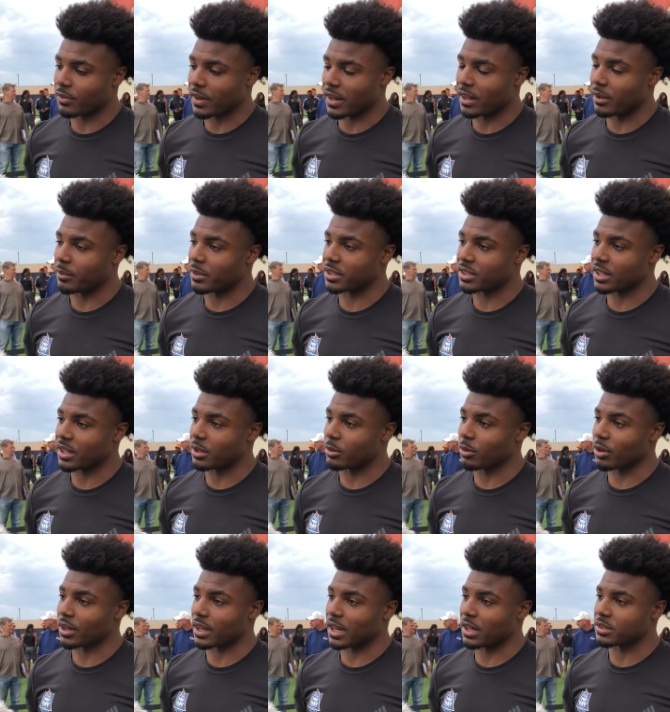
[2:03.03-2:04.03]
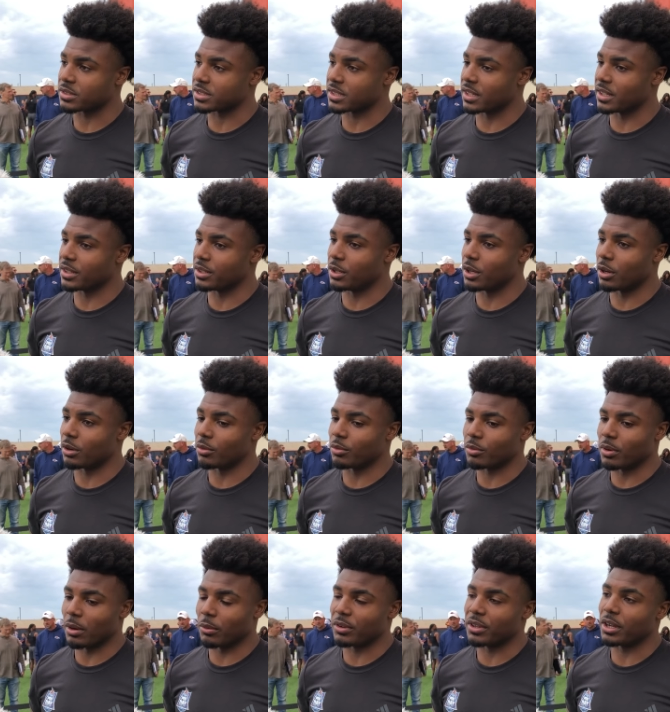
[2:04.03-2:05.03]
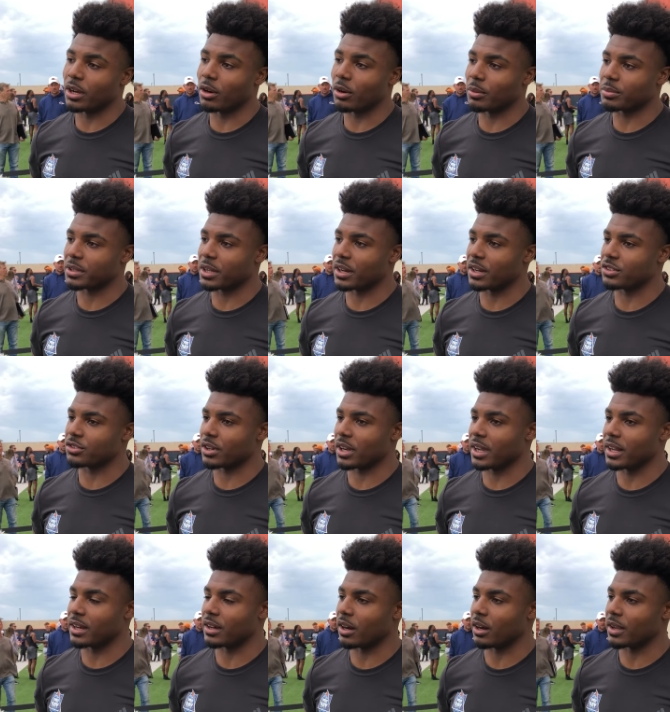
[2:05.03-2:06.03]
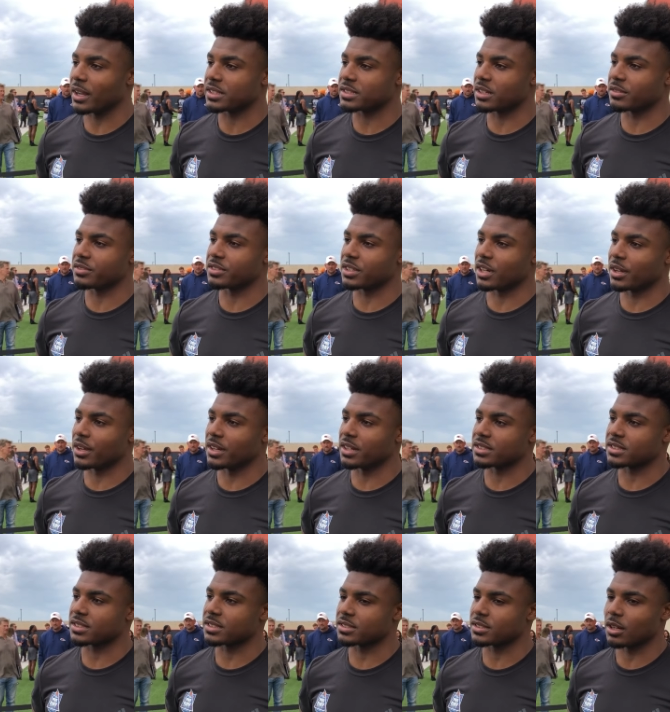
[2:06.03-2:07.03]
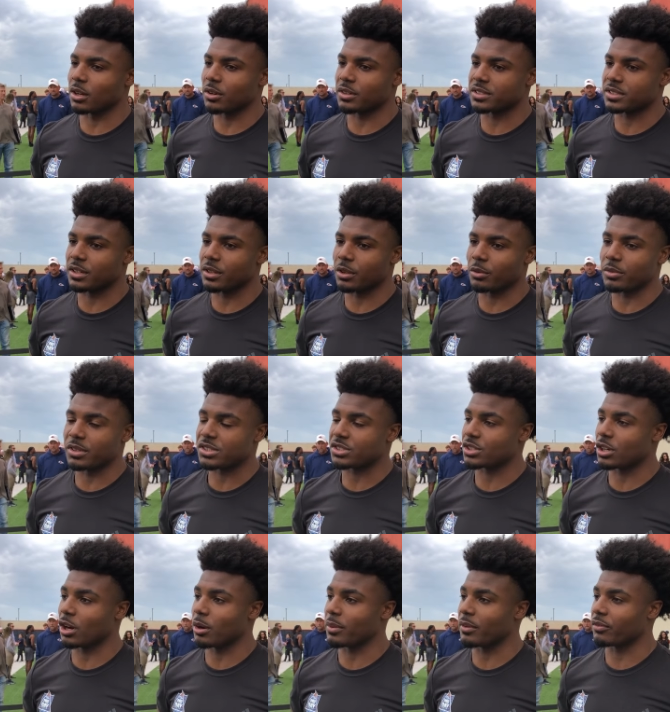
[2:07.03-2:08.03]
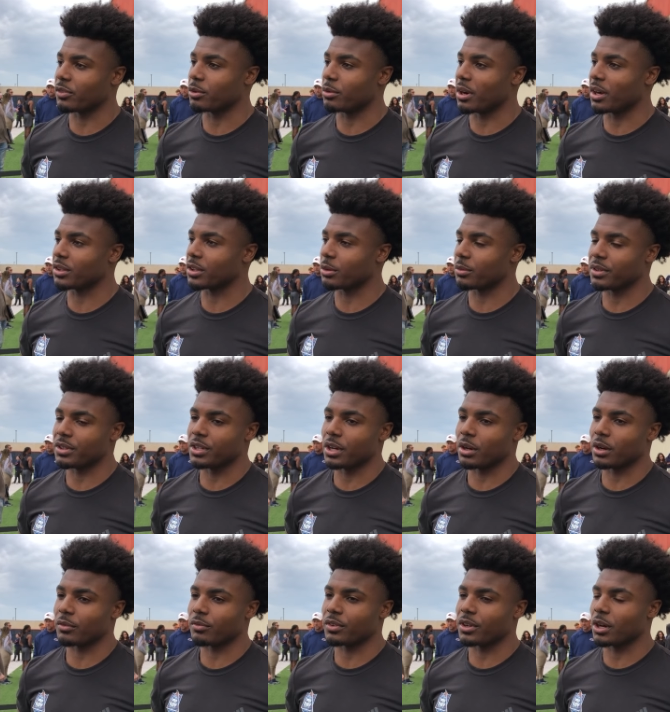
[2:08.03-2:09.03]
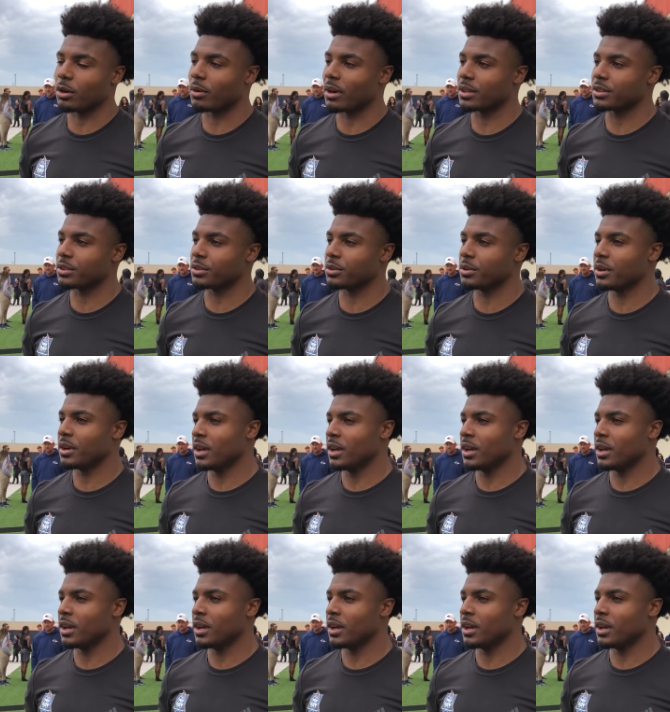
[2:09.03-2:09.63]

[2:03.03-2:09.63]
I didn't miss any workouts. And, you know, when we go up there to train, all that stuff is on us. So it's either we show up if we want to, we don't if we don't want to.